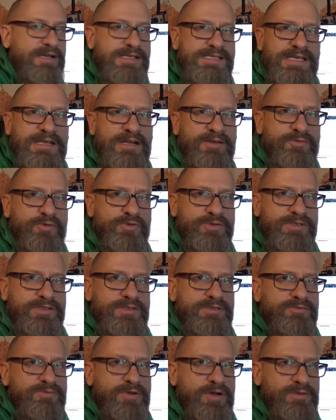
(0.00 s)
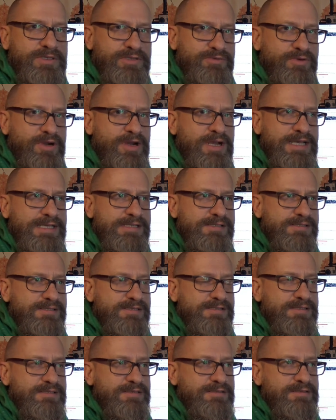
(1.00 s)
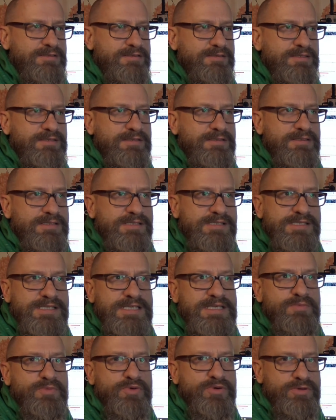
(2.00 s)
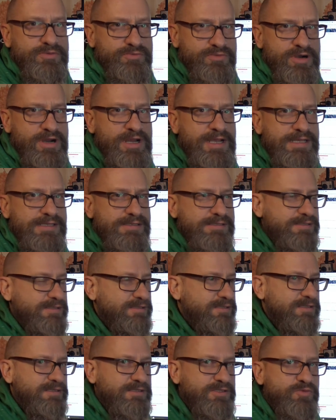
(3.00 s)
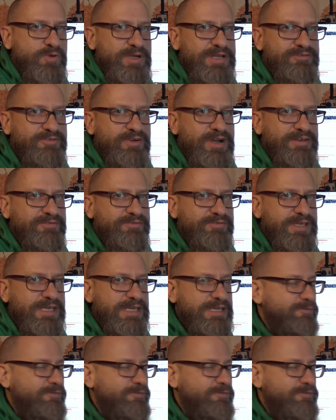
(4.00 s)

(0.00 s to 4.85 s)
I said, I've ordered the Roli Rise, the Seaboard Rise, the 25 key